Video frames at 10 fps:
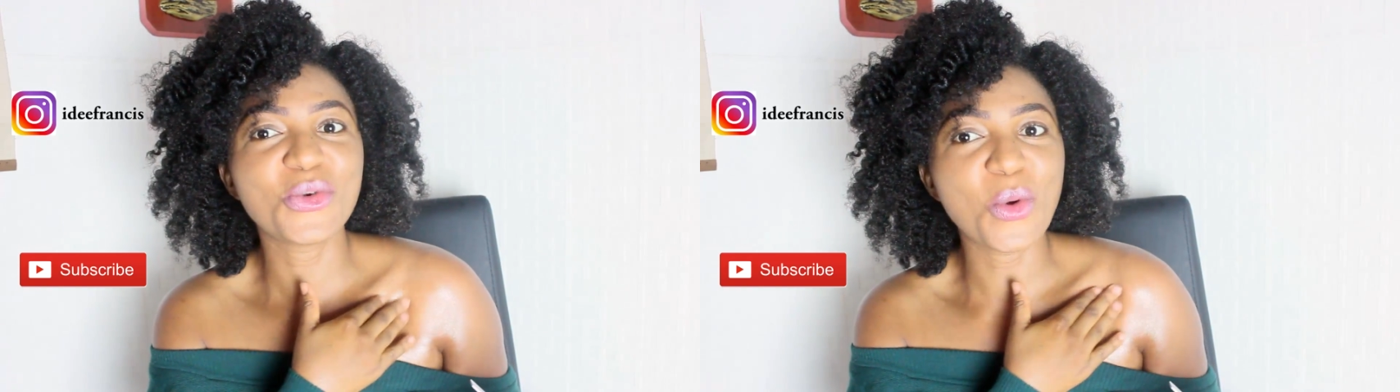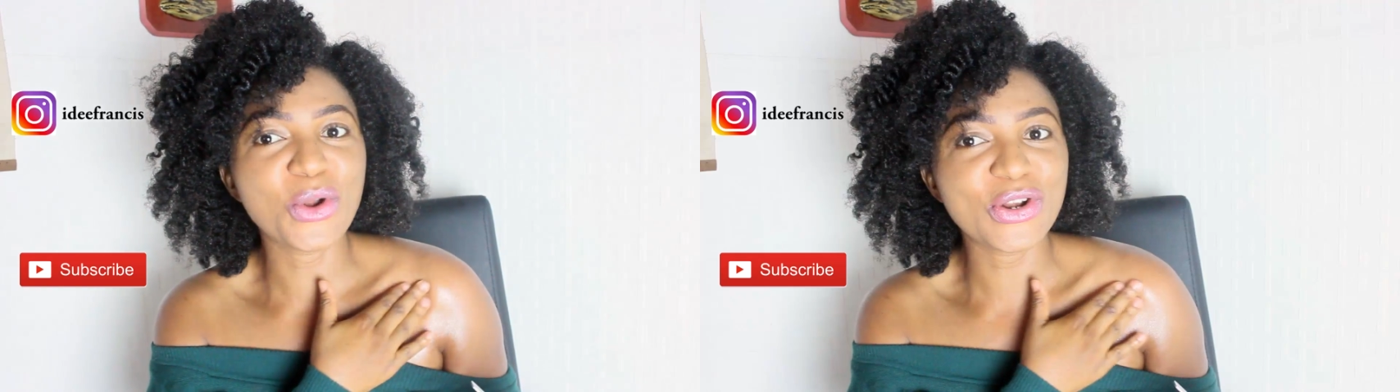
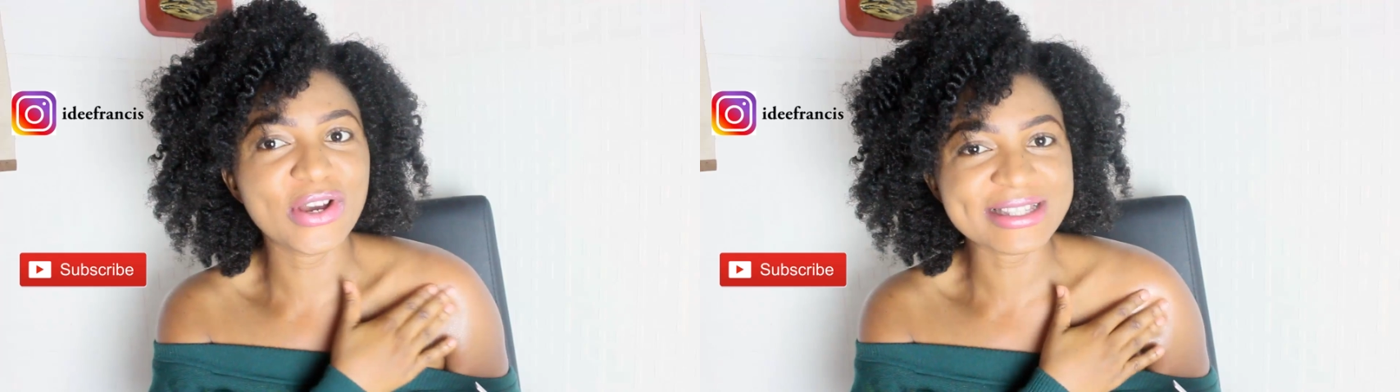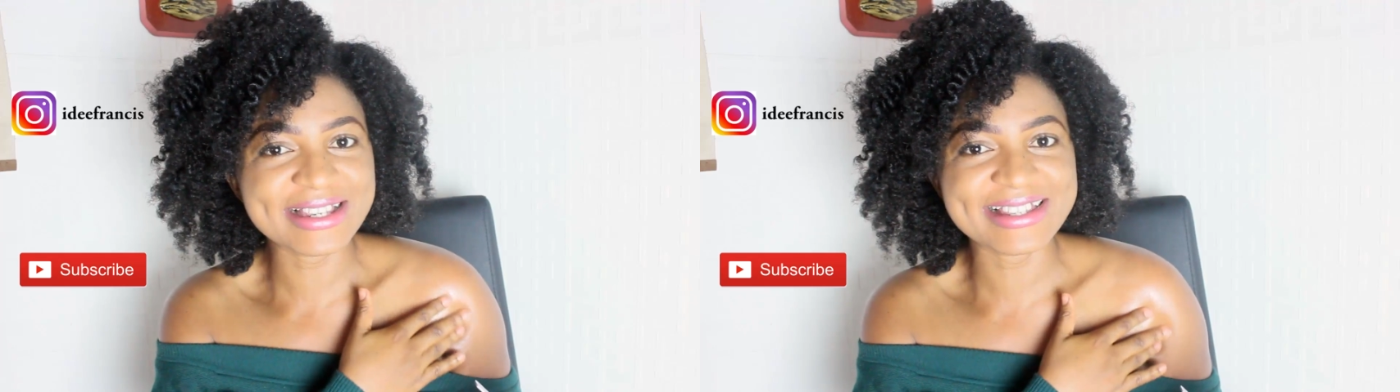will
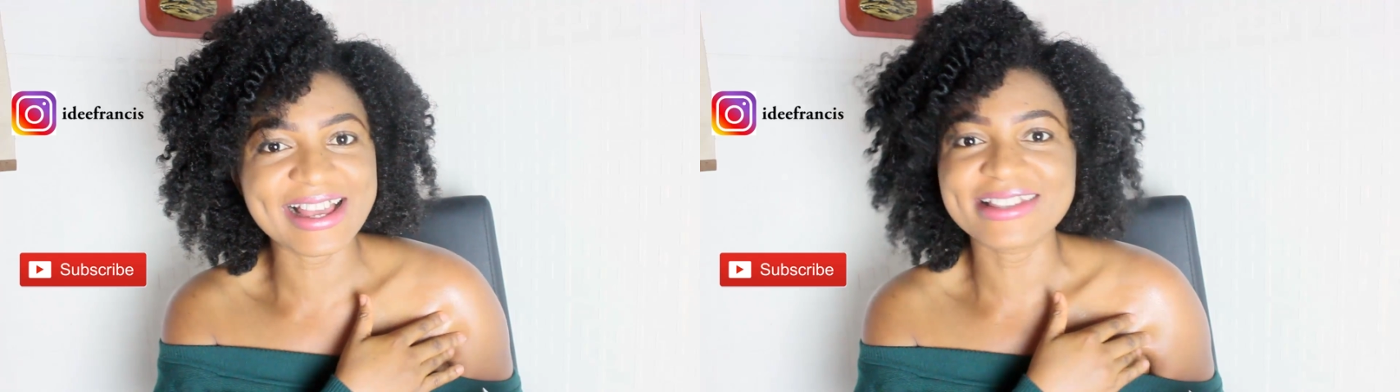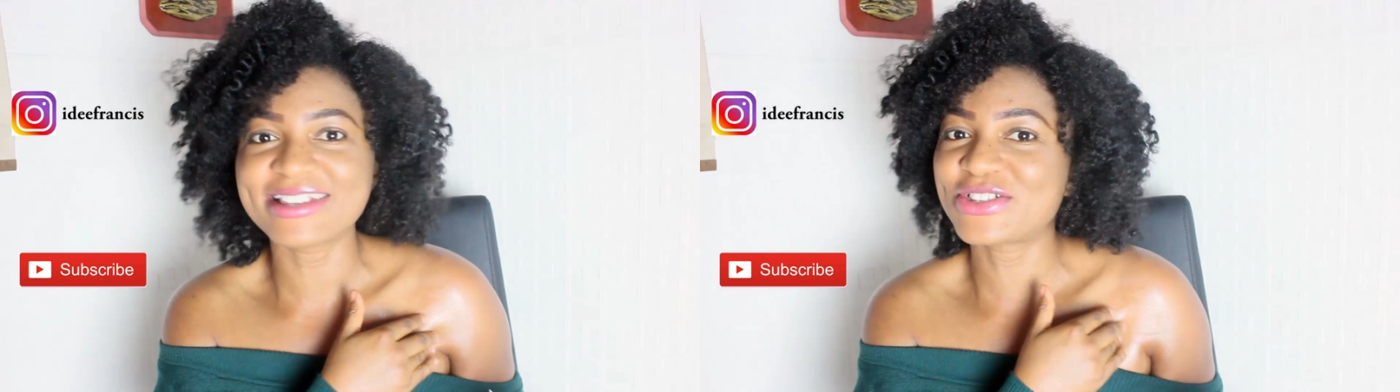notice
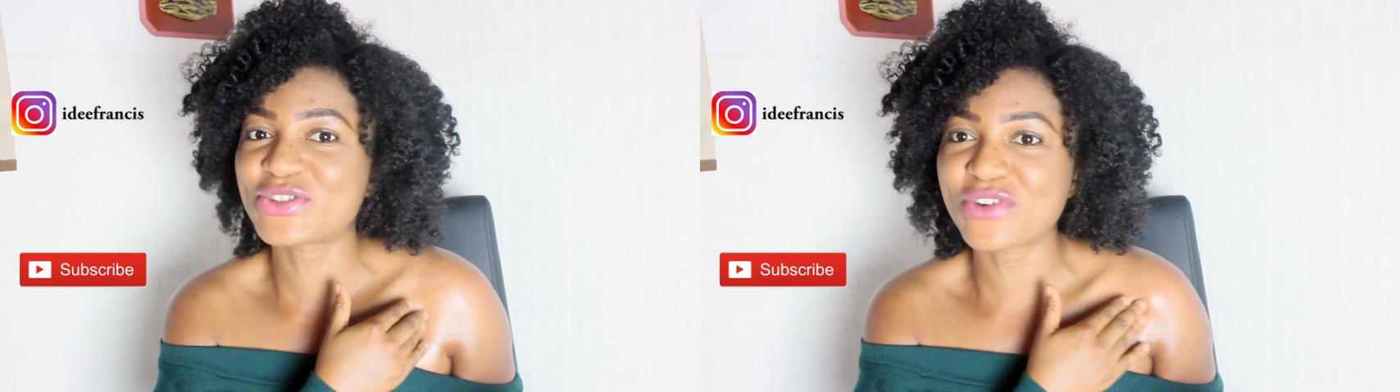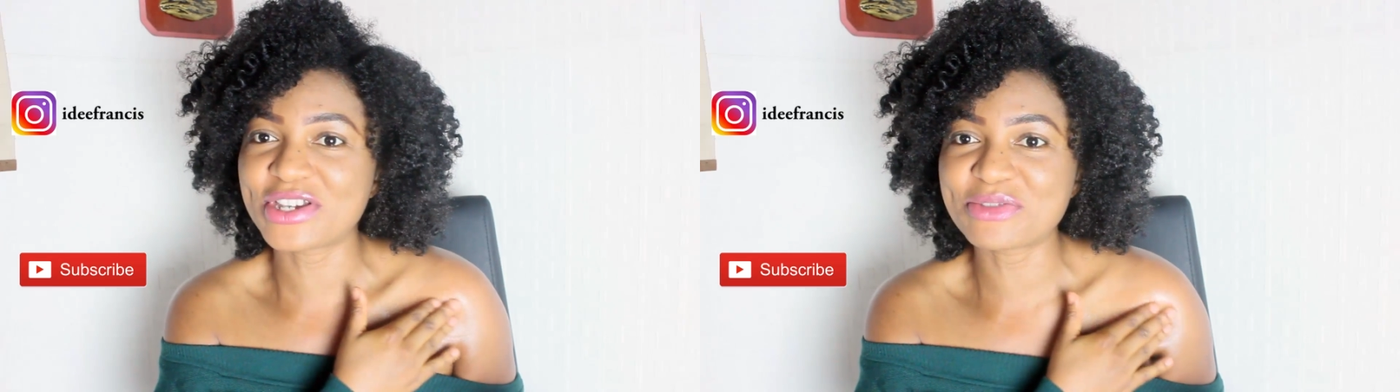that the
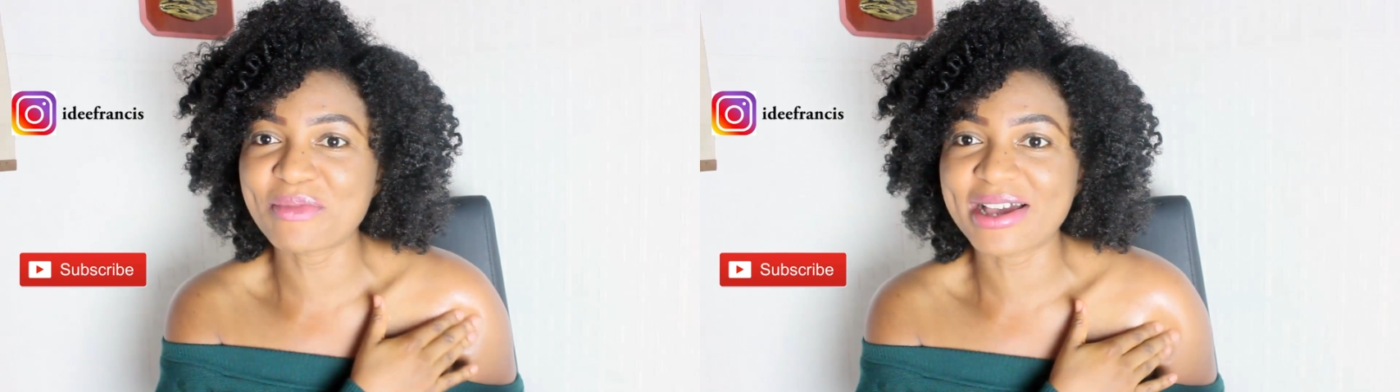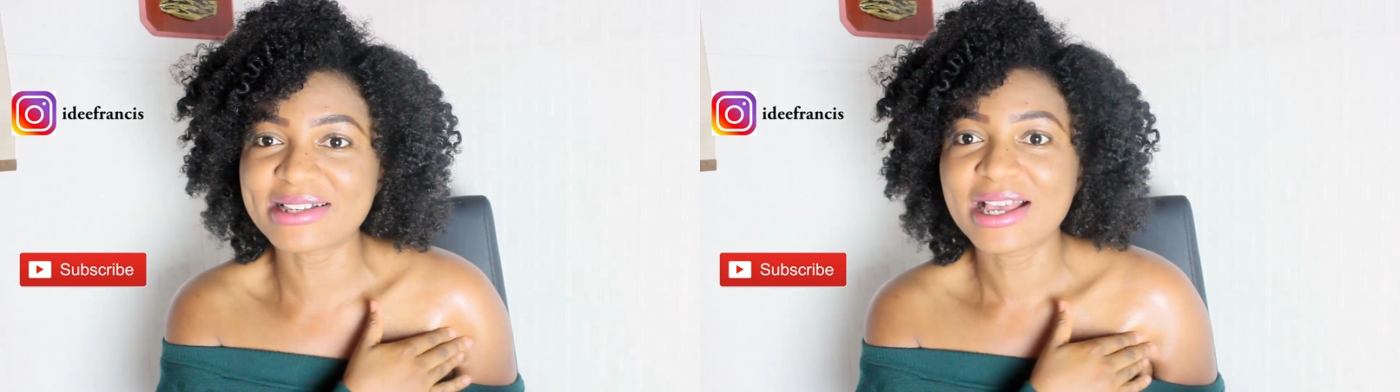stretch
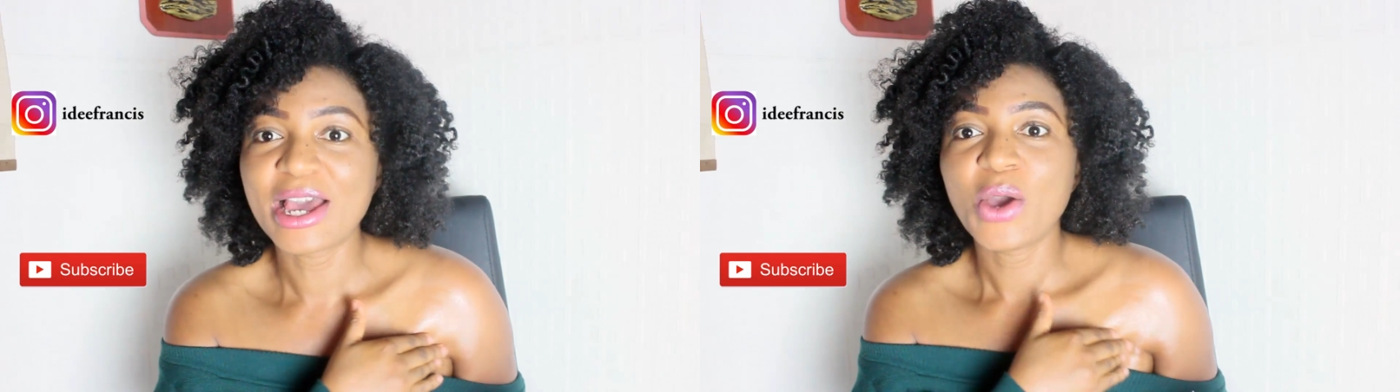marks